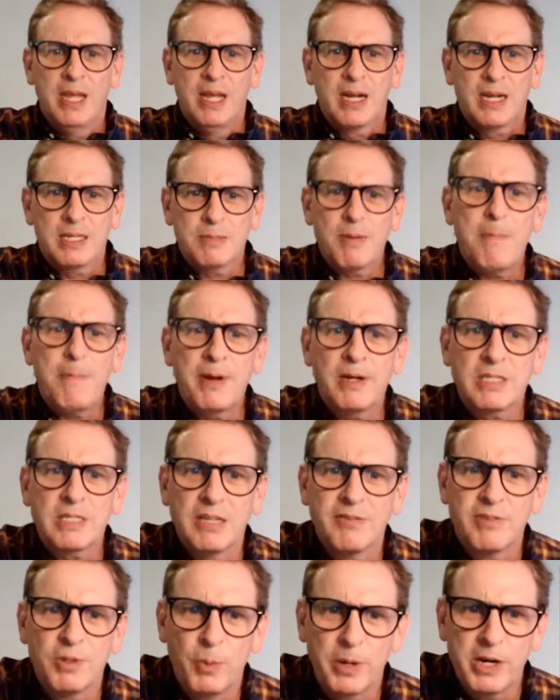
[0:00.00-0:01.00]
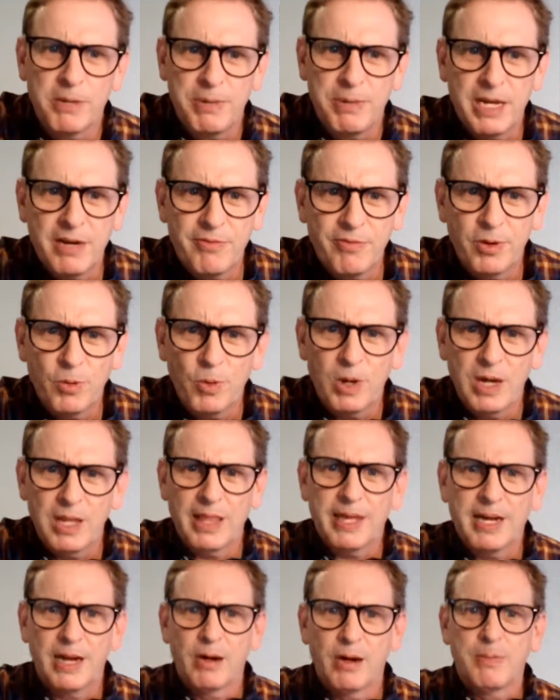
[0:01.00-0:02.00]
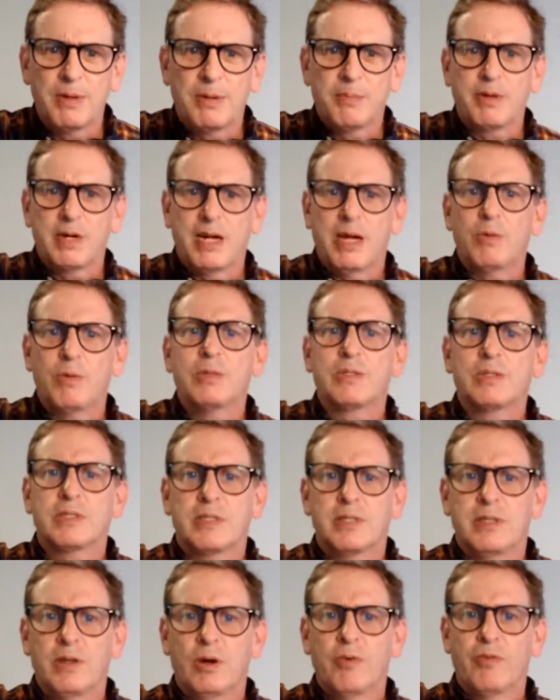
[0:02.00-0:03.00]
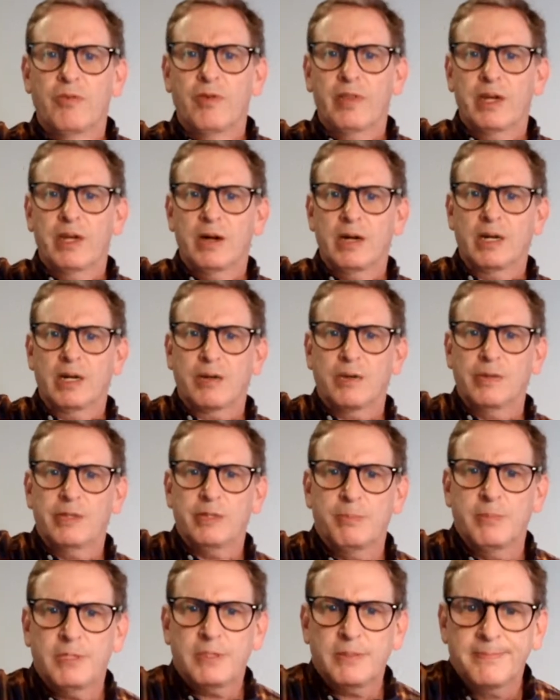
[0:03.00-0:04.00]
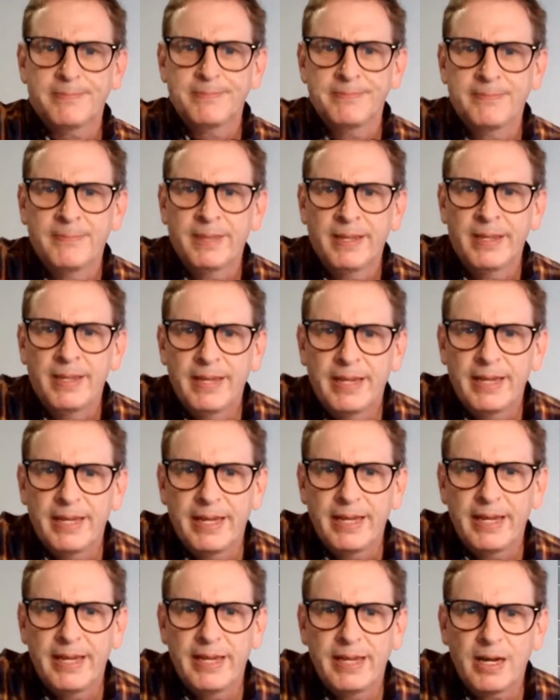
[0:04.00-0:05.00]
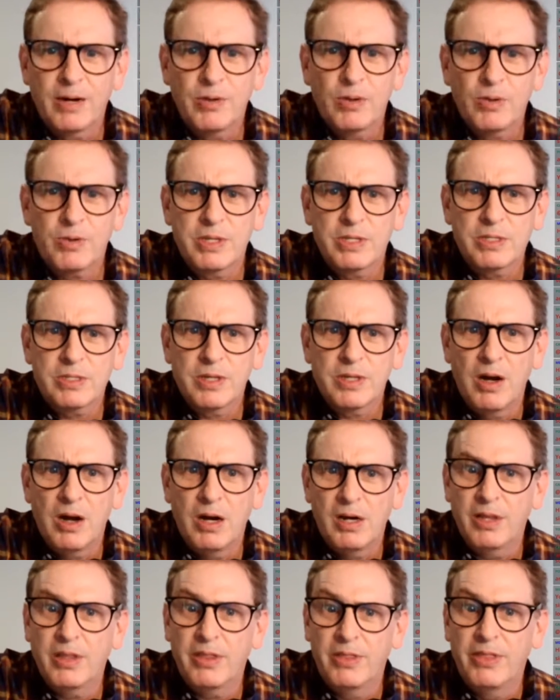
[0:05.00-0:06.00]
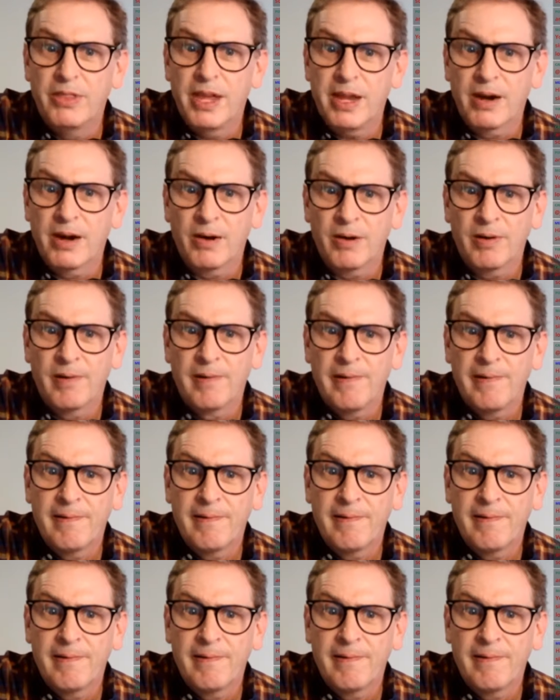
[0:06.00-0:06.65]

Because my parents lived in Winnipeg for a while, and I remember I was over there at Christmas, and I wrote this song there.